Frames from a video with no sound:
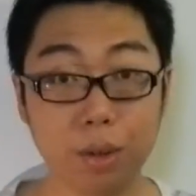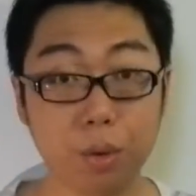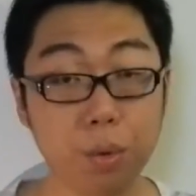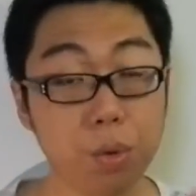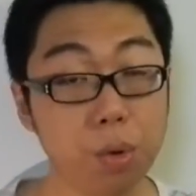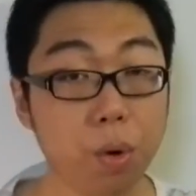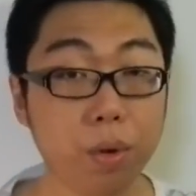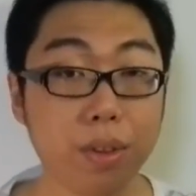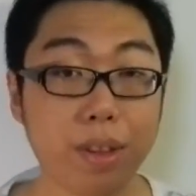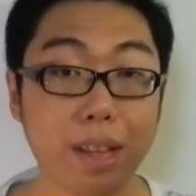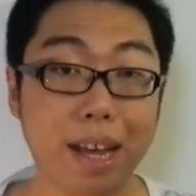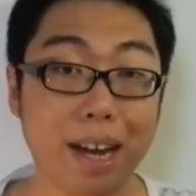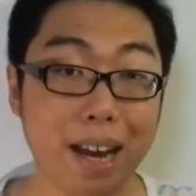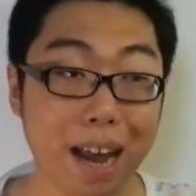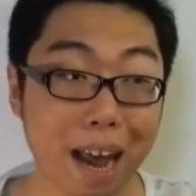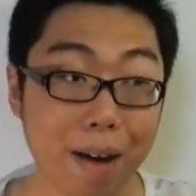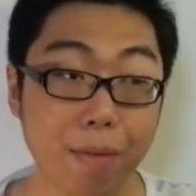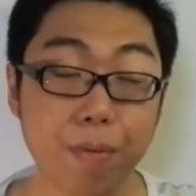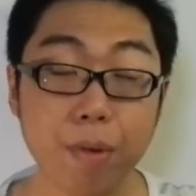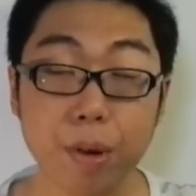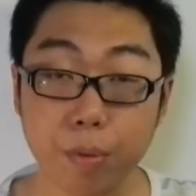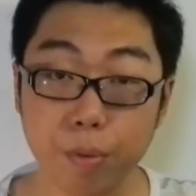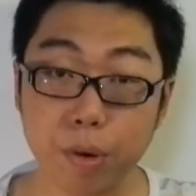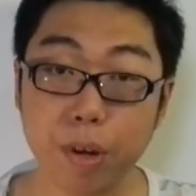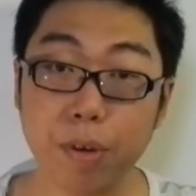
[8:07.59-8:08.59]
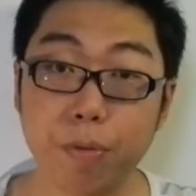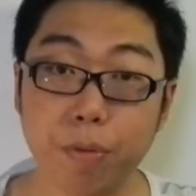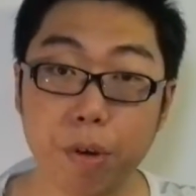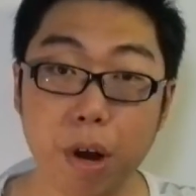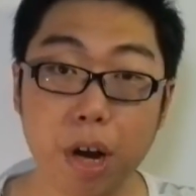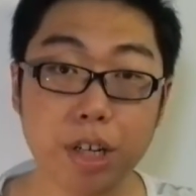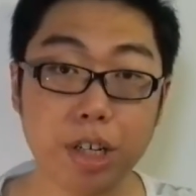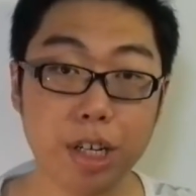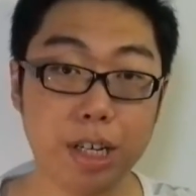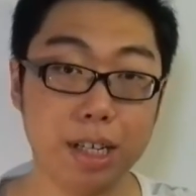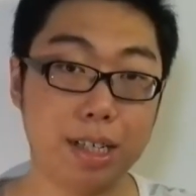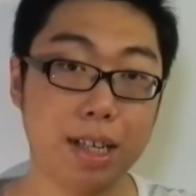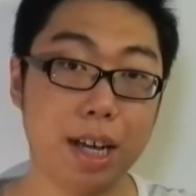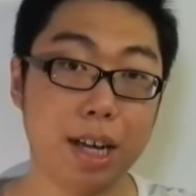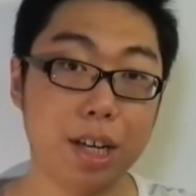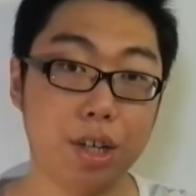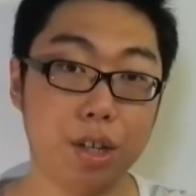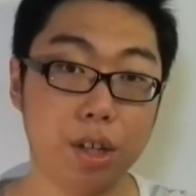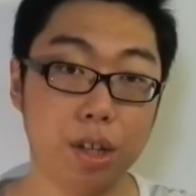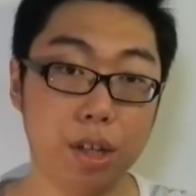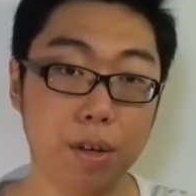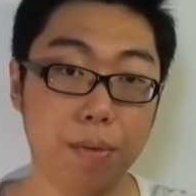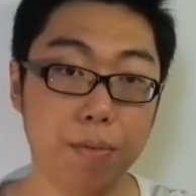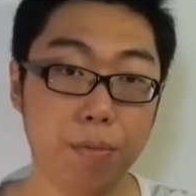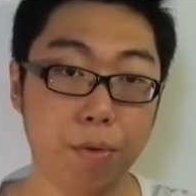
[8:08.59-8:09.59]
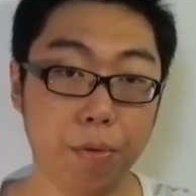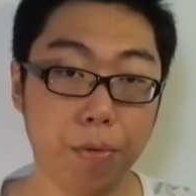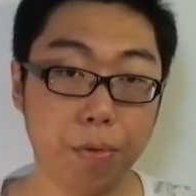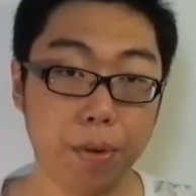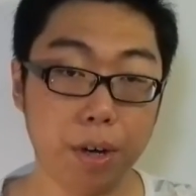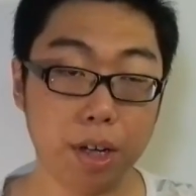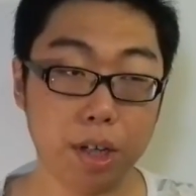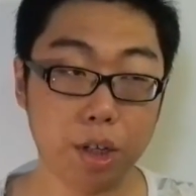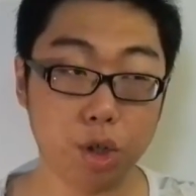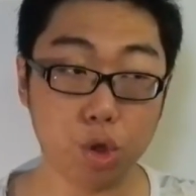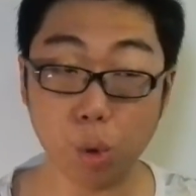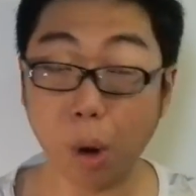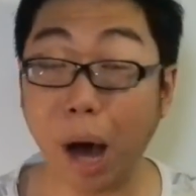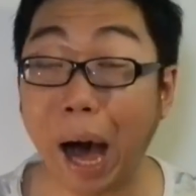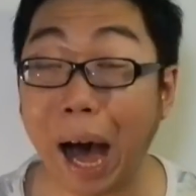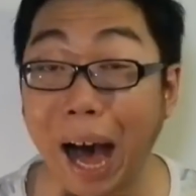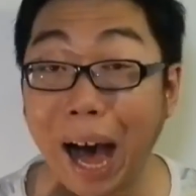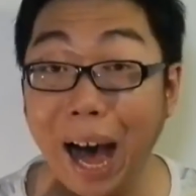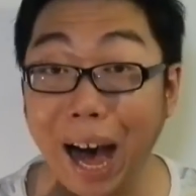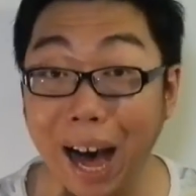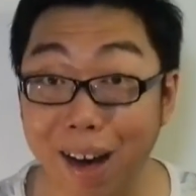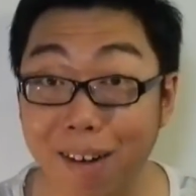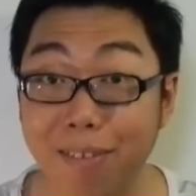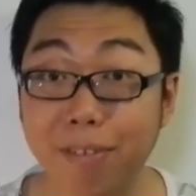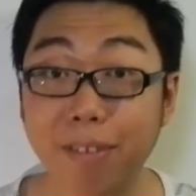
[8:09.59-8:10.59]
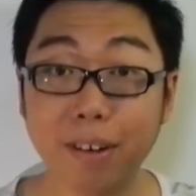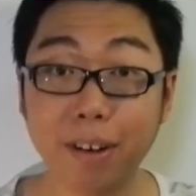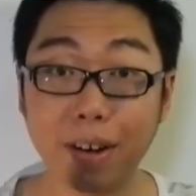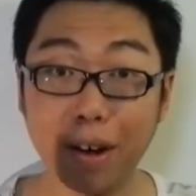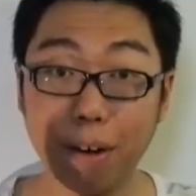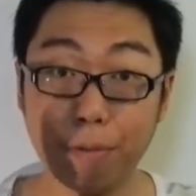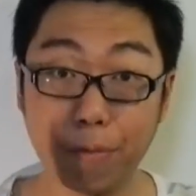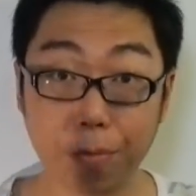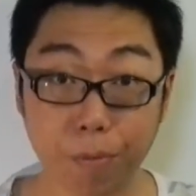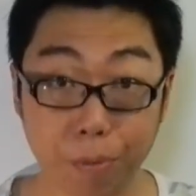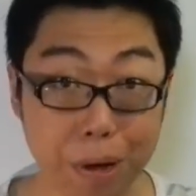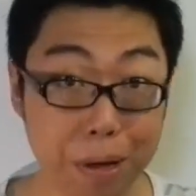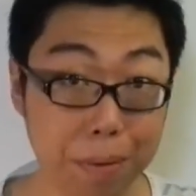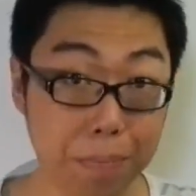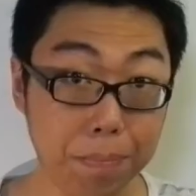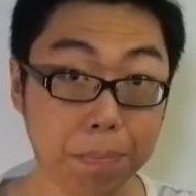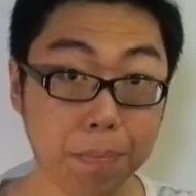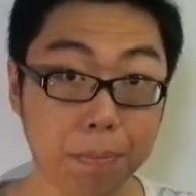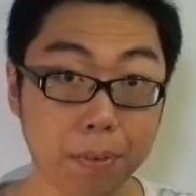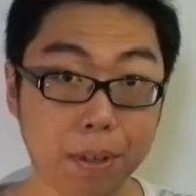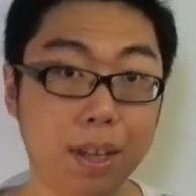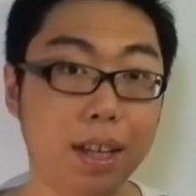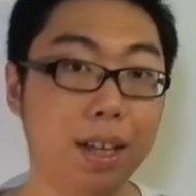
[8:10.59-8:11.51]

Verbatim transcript: Do note that every refresh essentially refers to half a frame,